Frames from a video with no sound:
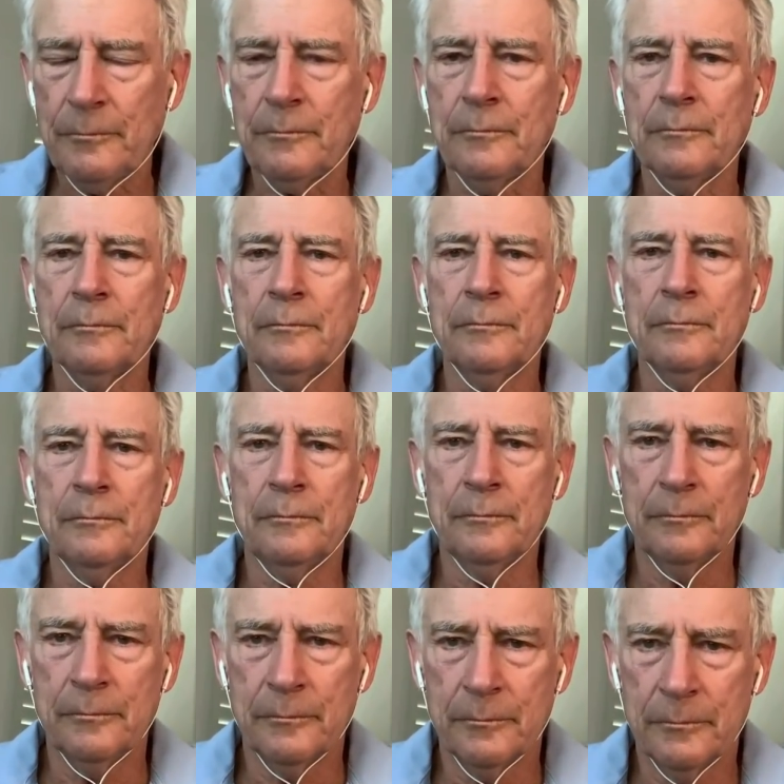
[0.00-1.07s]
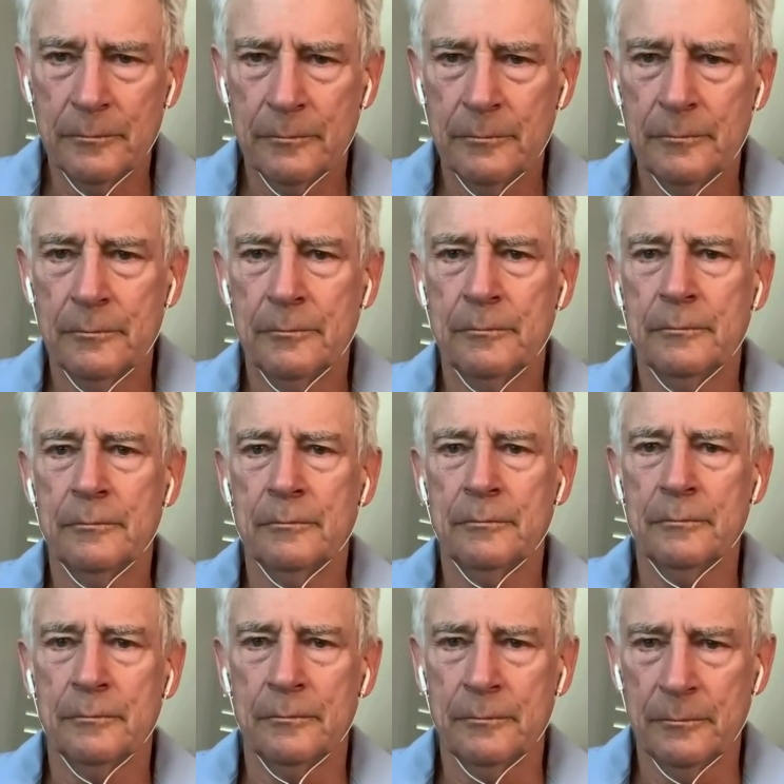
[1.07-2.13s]

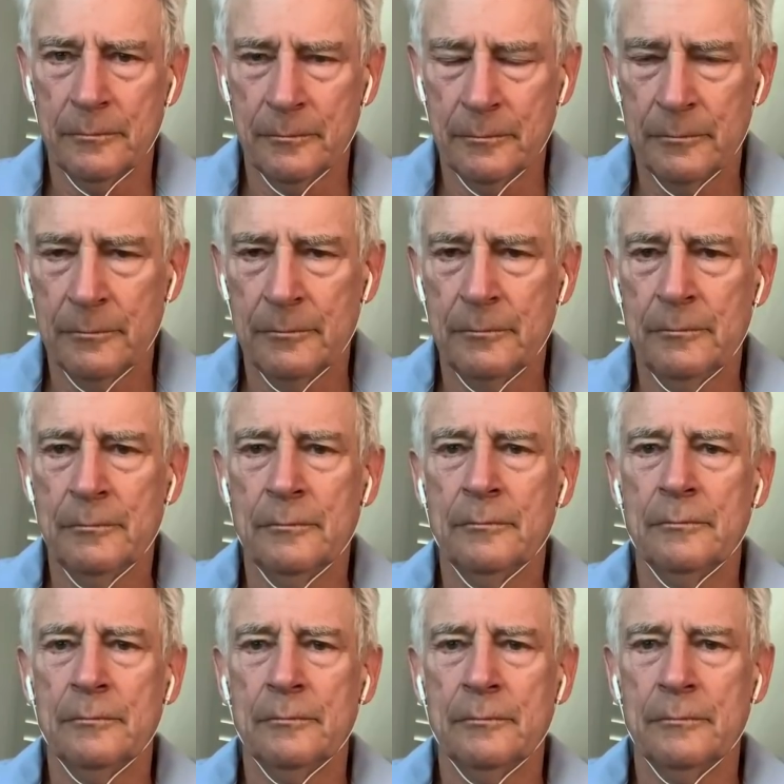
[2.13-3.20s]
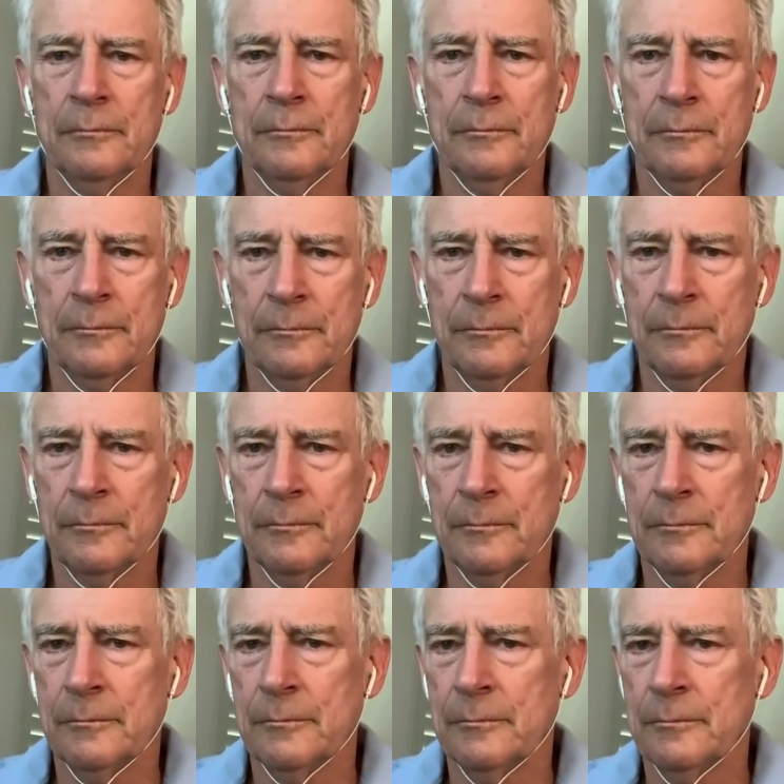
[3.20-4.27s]

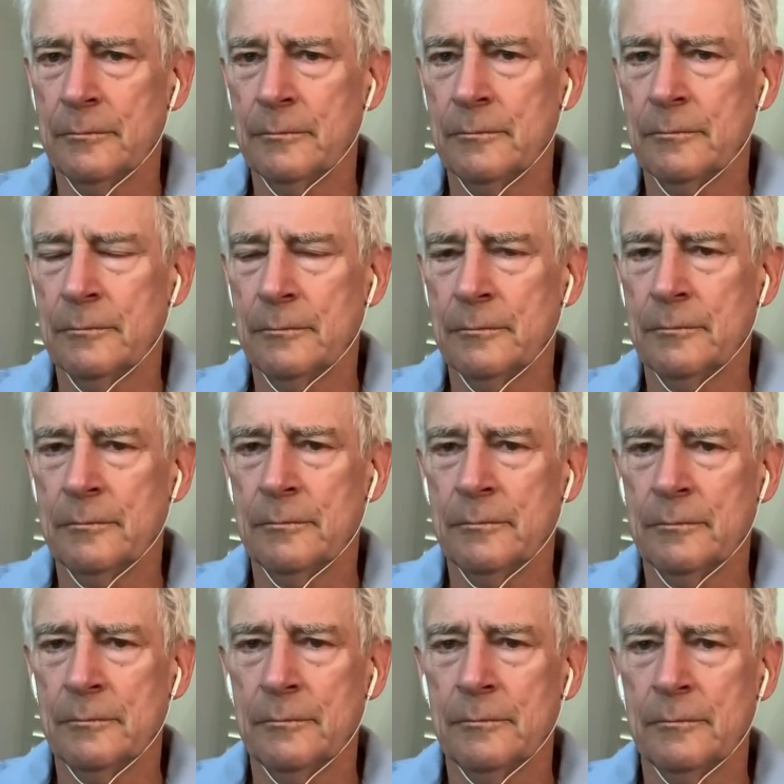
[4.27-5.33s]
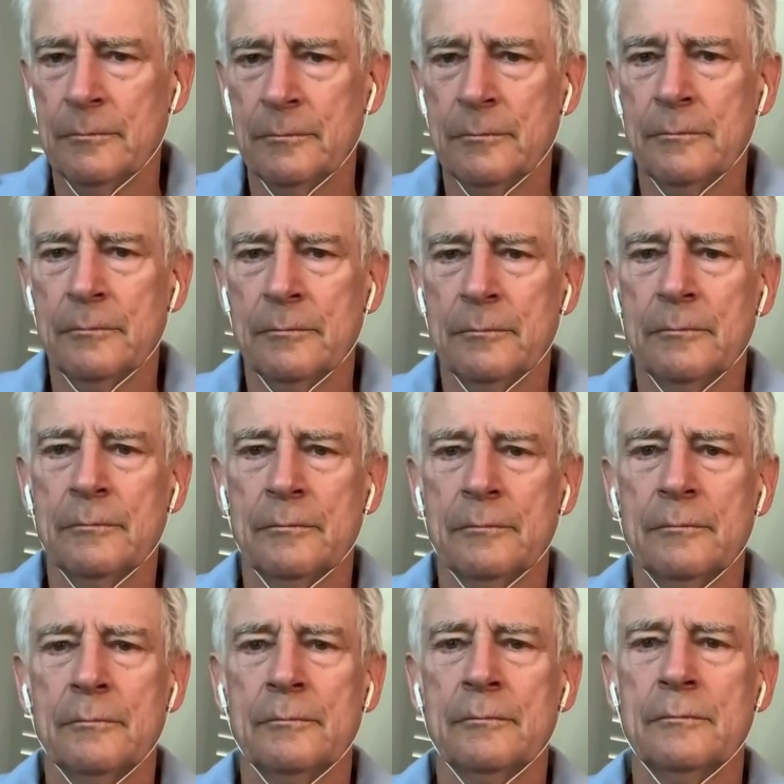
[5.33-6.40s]

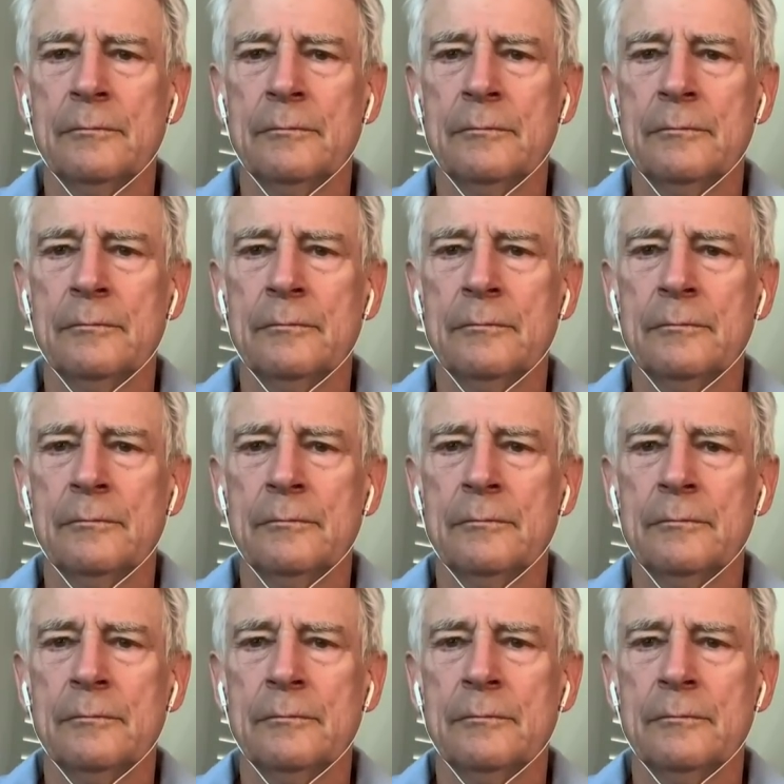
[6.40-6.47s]
[no speech]